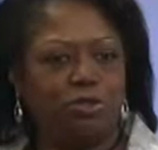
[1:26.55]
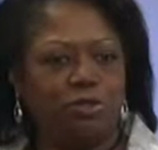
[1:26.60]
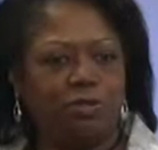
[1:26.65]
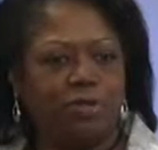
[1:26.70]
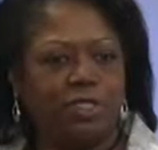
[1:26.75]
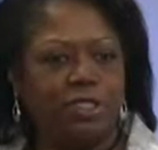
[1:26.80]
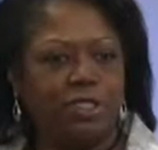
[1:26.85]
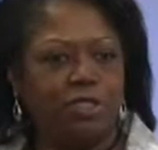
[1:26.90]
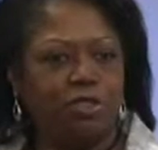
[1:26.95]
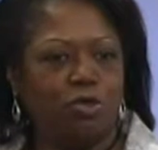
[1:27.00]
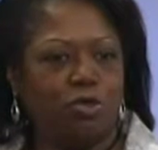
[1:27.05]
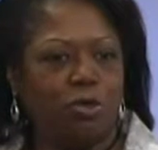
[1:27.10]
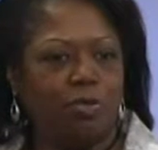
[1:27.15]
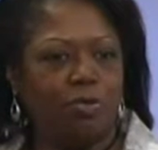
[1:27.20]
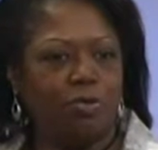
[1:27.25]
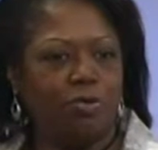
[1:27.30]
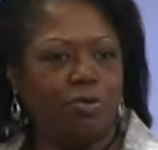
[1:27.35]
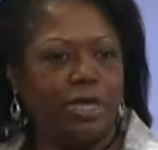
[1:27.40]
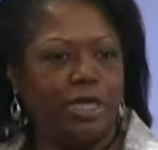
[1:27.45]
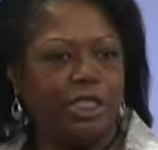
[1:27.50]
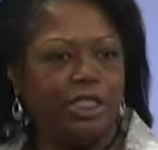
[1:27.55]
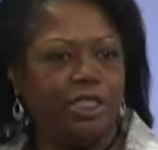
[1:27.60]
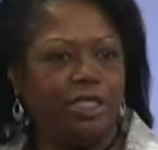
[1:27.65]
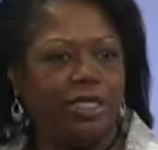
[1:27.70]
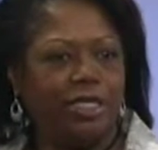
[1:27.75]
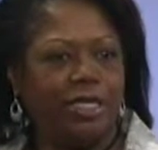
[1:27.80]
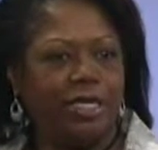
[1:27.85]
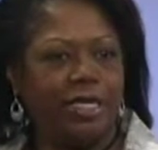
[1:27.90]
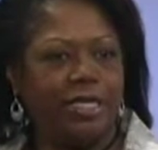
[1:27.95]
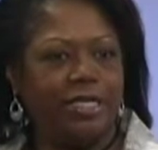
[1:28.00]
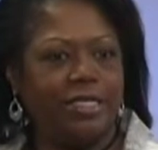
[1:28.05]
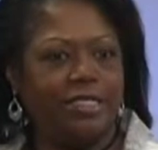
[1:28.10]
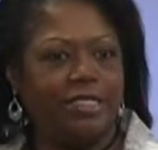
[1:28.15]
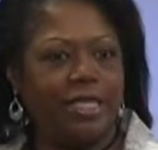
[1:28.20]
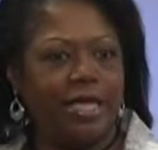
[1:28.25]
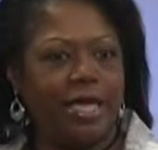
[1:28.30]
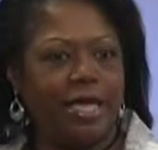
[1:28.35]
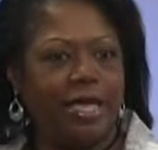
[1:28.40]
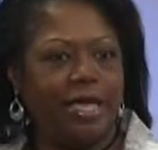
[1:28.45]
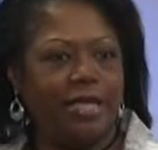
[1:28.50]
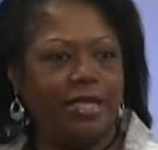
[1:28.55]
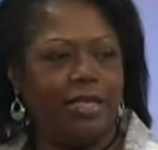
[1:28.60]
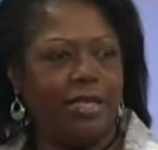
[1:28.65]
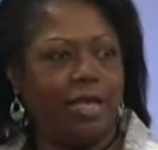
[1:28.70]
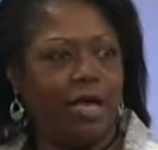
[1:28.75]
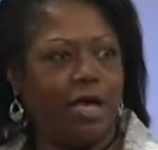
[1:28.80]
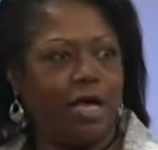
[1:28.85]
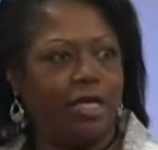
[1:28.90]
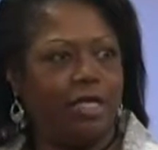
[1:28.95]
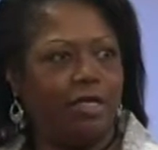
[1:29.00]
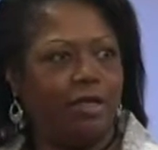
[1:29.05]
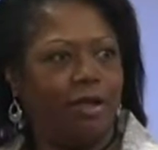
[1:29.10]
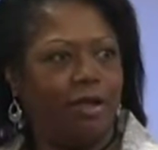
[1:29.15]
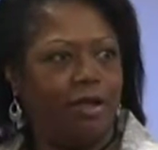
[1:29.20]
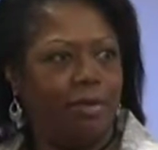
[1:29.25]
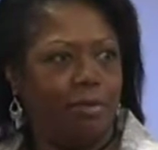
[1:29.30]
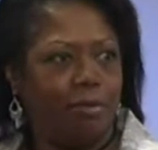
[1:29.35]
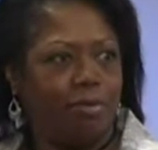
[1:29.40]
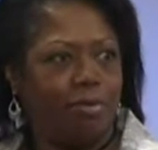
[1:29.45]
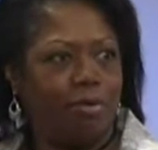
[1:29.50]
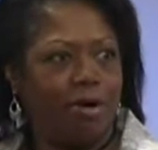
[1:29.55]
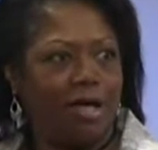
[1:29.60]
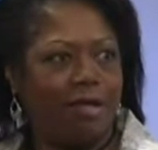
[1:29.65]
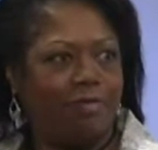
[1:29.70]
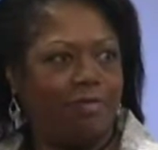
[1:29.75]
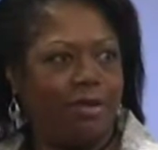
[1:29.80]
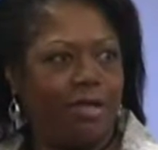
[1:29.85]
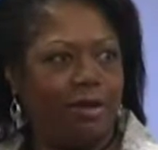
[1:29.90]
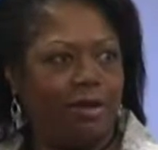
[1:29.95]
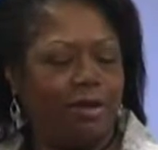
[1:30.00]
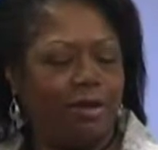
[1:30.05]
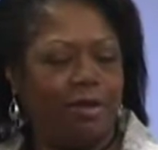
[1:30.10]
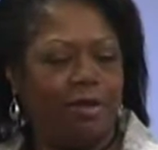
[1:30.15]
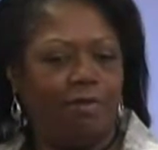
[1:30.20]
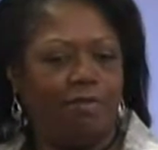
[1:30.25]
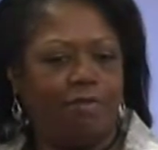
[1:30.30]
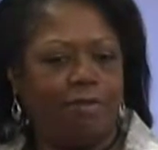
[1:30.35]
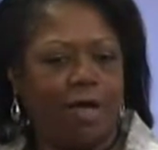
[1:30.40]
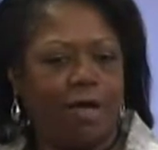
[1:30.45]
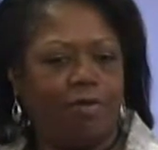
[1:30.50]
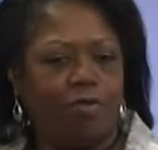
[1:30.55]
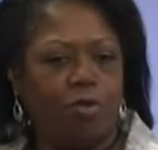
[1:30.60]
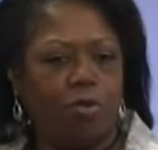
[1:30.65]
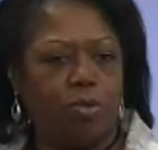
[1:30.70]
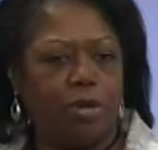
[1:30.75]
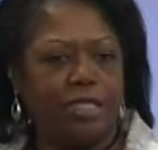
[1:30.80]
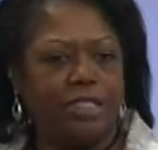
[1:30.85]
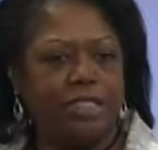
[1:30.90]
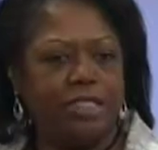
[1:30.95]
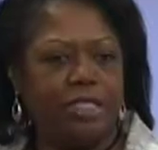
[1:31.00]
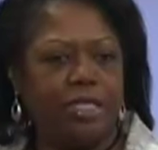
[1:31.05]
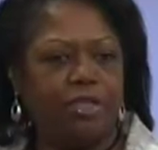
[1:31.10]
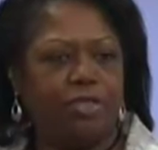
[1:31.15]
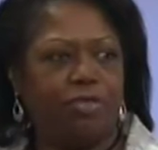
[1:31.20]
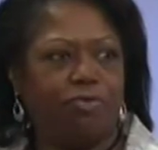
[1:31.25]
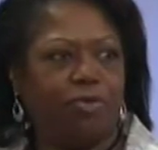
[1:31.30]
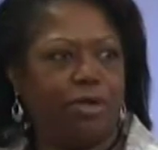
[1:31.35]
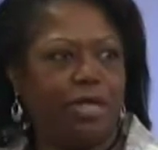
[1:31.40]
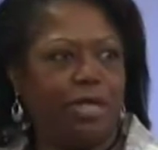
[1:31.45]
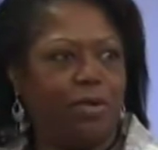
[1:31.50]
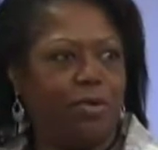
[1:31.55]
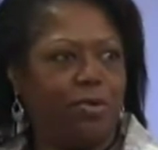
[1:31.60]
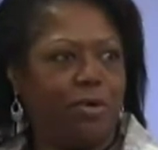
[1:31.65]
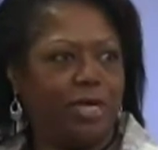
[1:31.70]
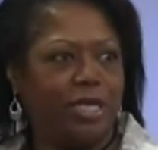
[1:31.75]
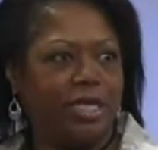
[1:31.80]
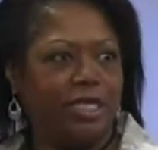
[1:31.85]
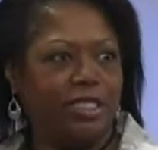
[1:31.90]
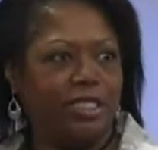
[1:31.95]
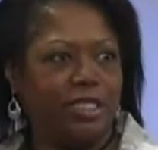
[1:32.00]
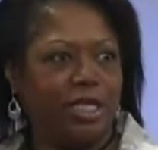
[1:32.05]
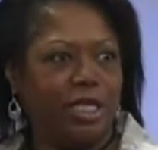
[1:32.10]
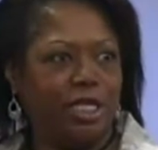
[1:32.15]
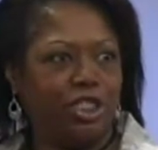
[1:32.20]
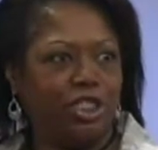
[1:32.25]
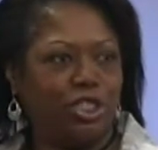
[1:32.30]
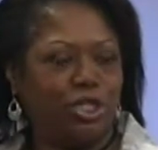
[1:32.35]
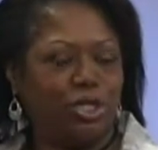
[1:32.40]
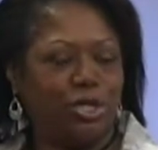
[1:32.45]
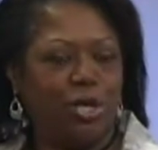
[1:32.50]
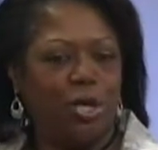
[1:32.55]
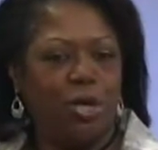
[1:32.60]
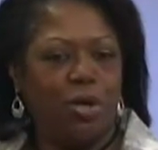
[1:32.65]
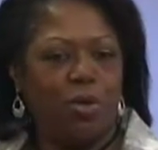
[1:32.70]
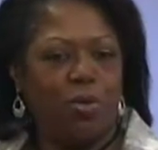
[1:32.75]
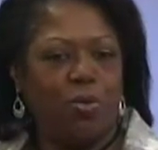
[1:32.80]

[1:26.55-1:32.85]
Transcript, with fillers: Services Corporation is a non-profit 501c3 organization.